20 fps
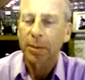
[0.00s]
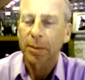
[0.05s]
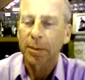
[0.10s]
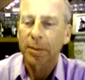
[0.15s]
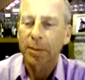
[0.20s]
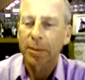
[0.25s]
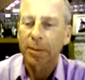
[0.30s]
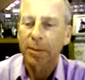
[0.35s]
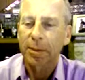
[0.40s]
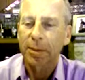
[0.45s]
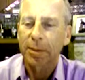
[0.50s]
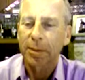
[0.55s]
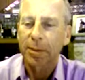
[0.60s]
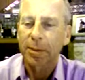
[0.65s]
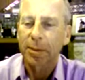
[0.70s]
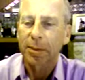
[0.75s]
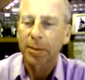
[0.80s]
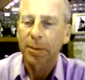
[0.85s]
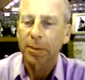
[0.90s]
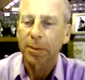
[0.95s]

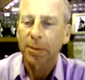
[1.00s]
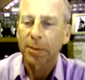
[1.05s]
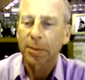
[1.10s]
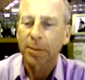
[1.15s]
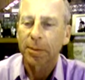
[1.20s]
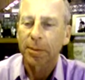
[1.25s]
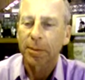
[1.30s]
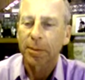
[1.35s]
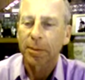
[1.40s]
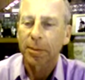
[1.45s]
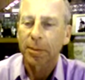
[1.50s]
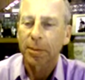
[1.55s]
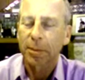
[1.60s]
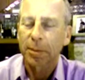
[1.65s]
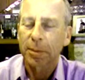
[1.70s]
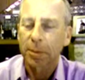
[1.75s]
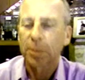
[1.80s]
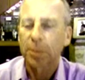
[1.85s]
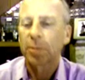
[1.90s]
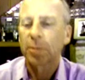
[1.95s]

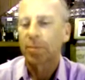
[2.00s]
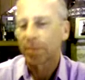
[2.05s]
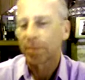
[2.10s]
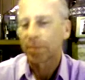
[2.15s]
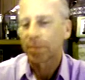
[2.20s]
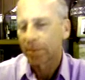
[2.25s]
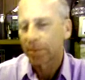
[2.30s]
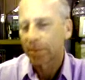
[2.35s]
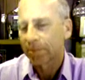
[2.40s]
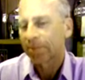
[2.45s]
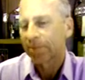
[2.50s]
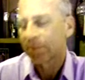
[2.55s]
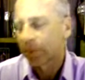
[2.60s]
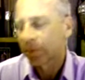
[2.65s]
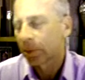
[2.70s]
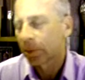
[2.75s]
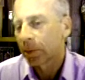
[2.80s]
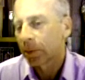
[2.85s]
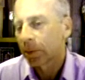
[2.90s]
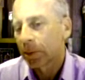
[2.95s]

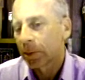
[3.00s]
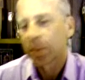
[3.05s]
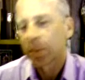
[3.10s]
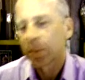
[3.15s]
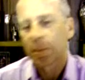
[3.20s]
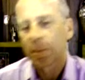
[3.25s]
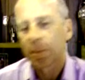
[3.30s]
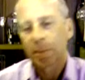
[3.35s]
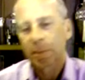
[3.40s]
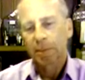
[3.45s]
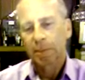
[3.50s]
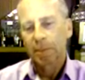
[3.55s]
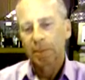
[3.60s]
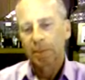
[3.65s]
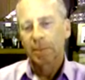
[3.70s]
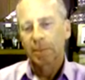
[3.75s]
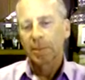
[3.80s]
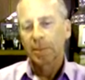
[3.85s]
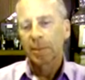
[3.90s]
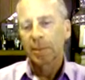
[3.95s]

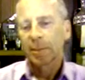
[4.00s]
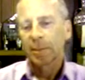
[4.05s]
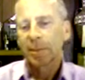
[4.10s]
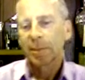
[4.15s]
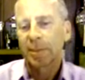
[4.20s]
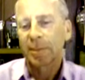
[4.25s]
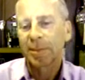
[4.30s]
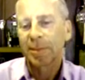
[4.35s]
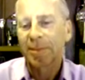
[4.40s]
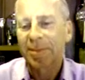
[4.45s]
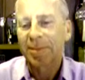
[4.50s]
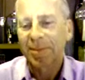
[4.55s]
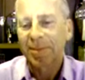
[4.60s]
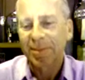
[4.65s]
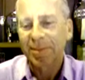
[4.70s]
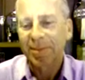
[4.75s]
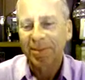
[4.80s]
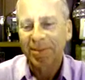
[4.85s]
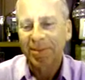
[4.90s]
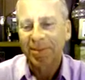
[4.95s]

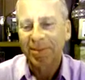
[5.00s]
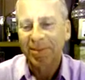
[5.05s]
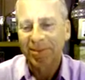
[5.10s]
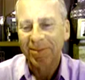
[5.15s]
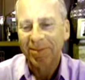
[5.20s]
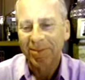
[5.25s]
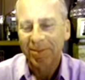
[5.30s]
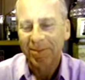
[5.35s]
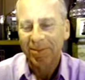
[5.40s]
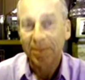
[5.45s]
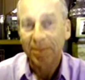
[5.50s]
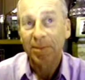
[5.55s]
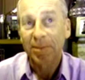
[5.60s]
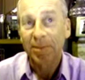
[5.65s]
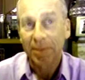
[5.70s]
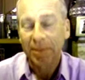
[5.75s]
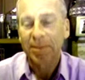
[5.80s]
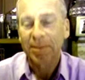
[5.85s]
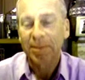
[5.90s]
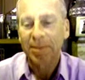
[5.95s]
The person shown says nothing.